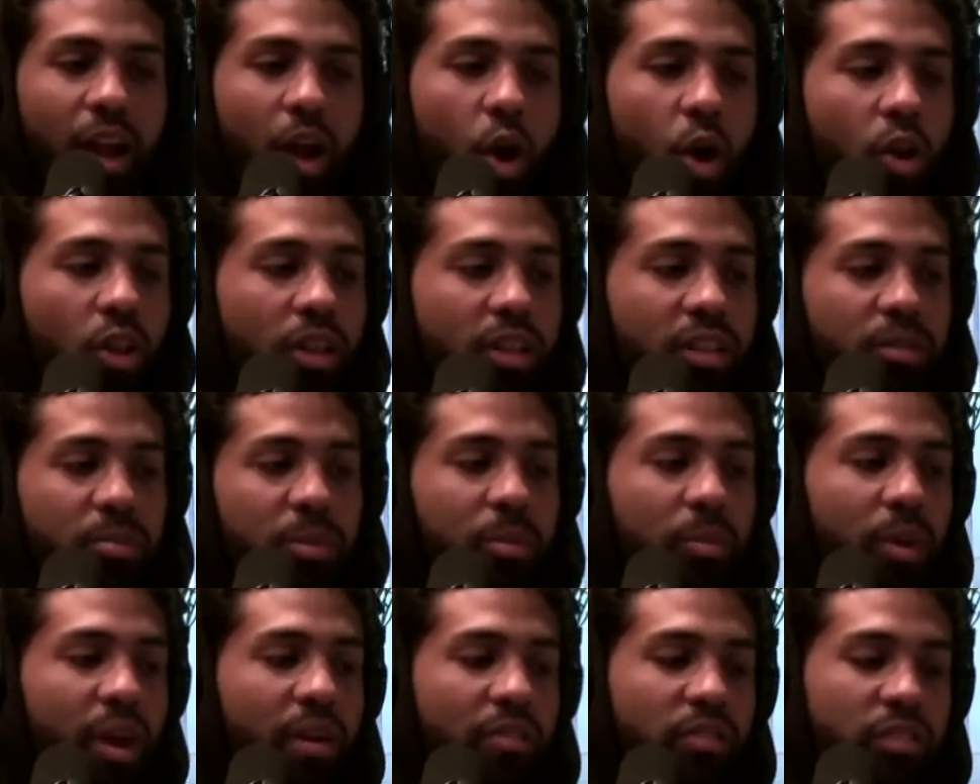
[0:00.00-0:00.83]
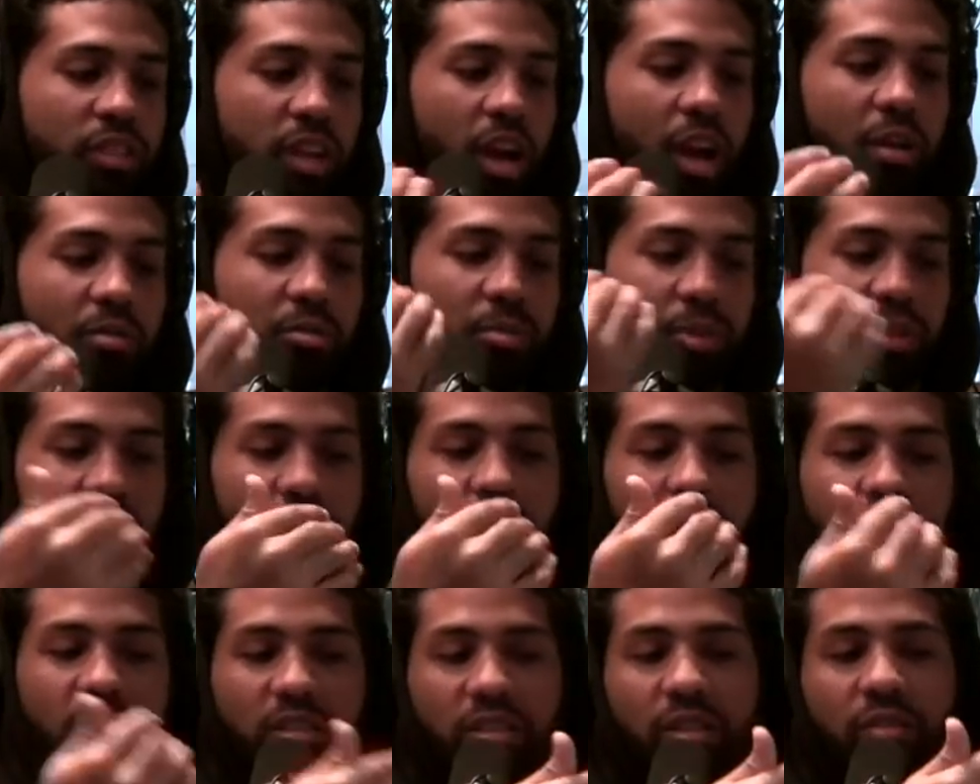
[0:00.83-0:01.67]
all of these people have jobs
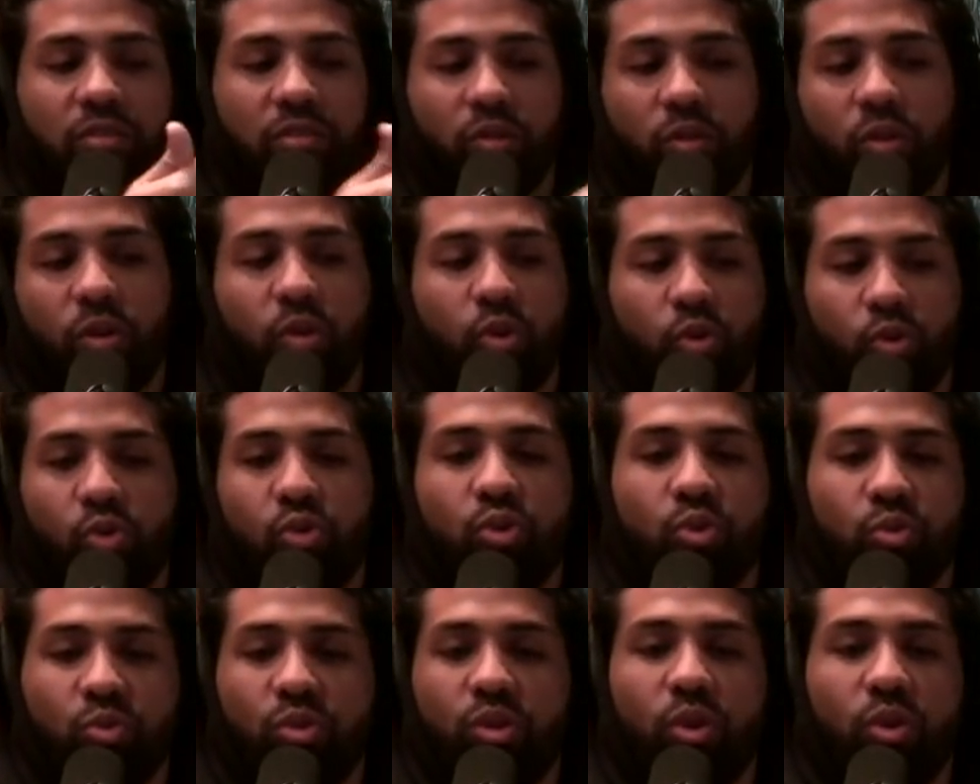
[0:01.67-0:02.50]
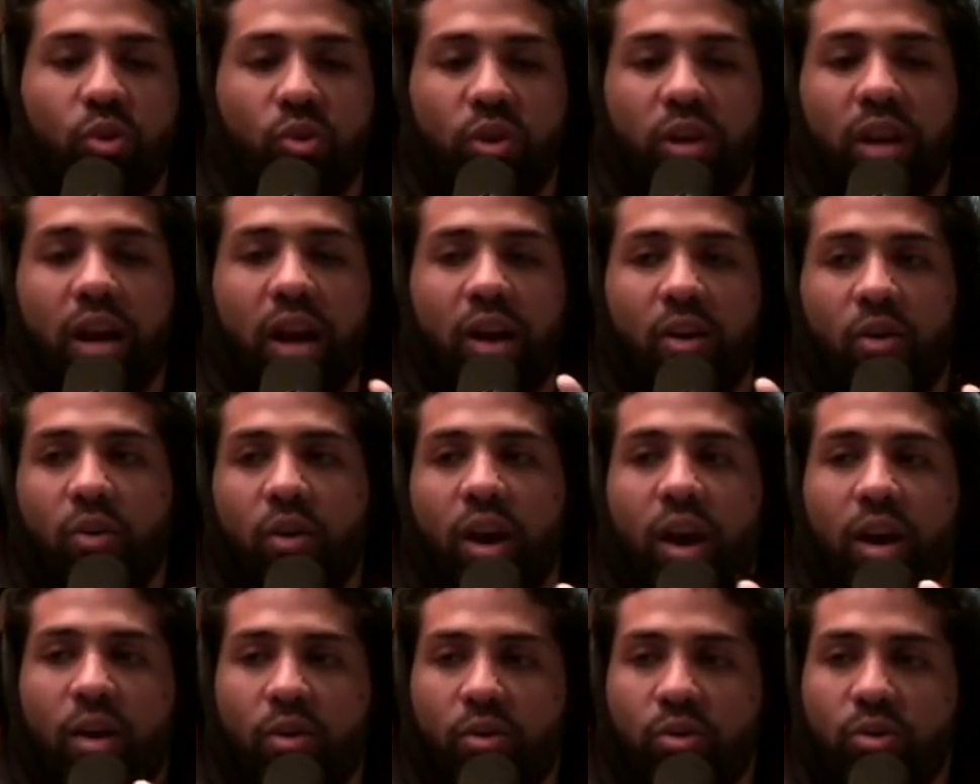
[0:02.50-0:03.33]
because of who you know and how, correct.
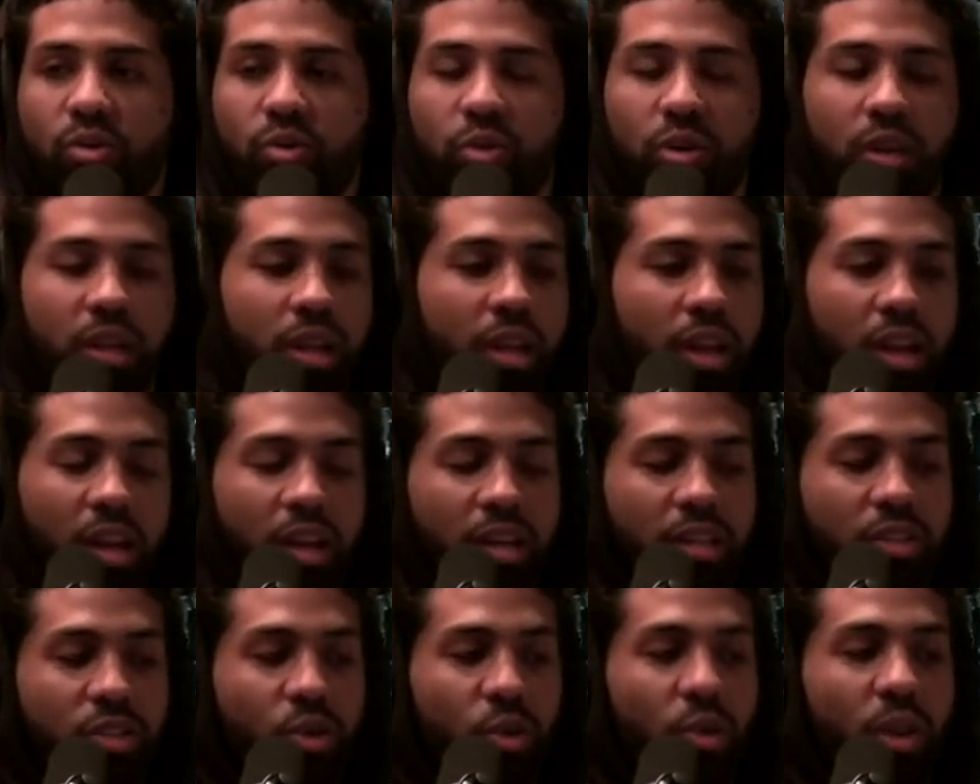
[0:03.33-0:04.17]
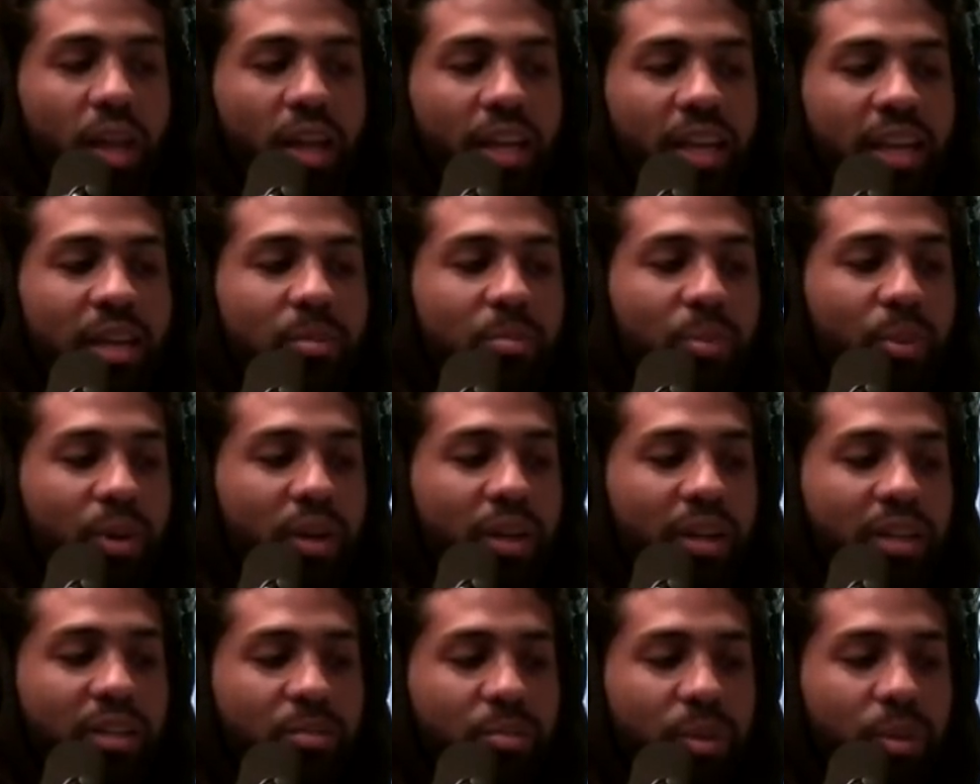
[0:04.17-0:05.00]
How you, so like he put
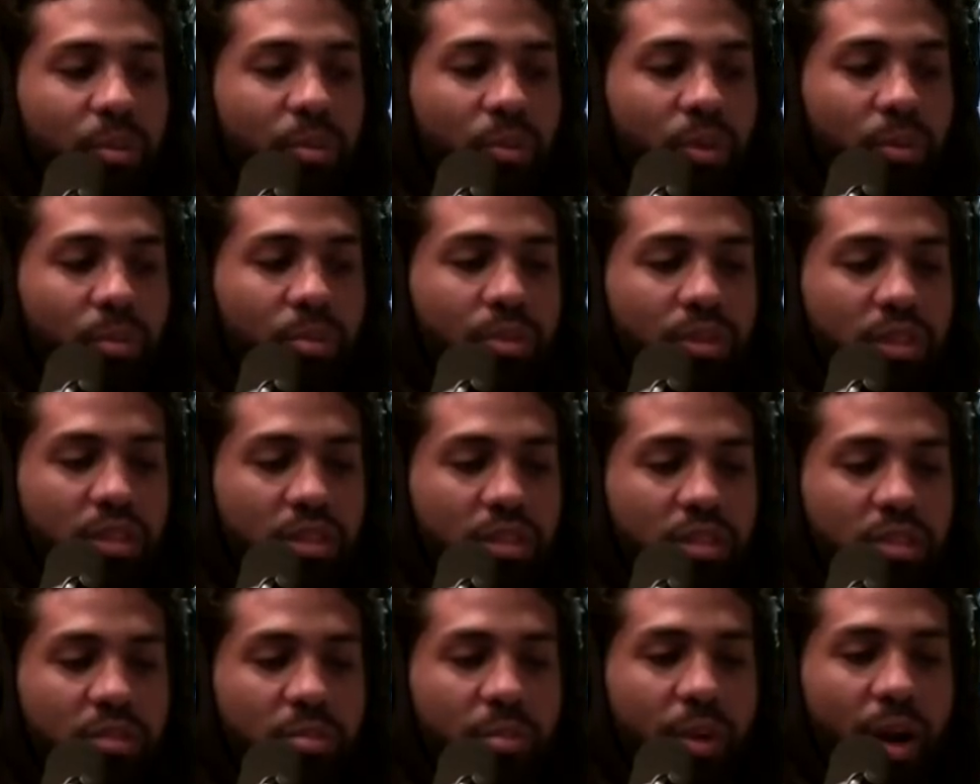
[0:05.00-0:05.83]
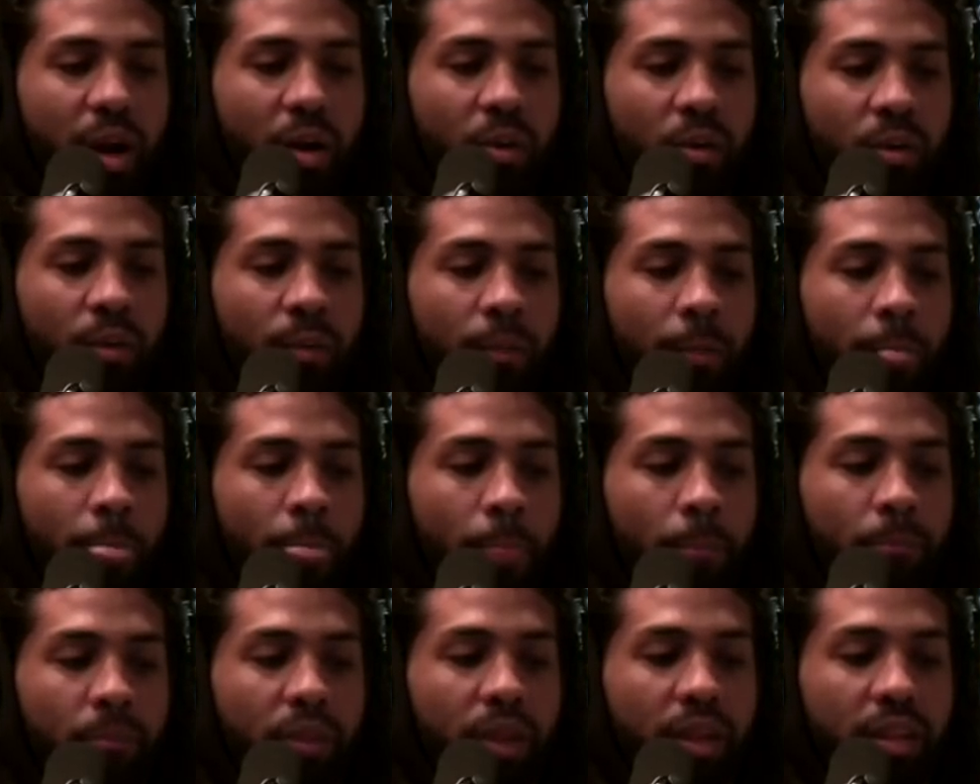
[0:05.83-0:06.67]
his people in positions of power,
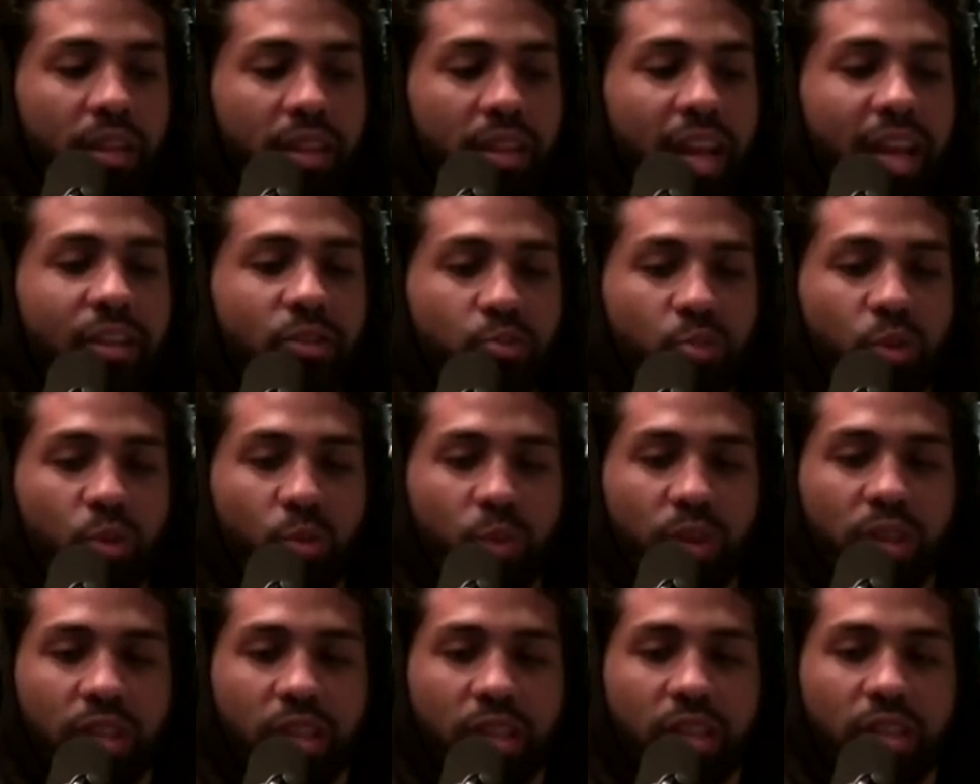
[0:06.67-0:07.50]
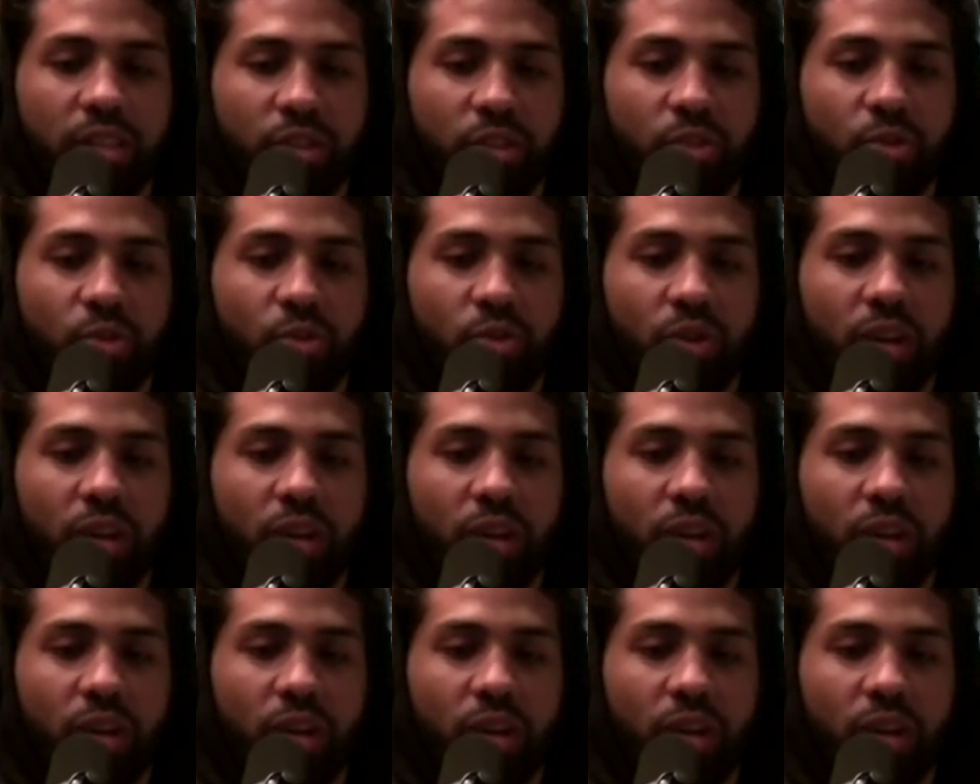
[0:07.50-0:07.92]
and that's what we need to do.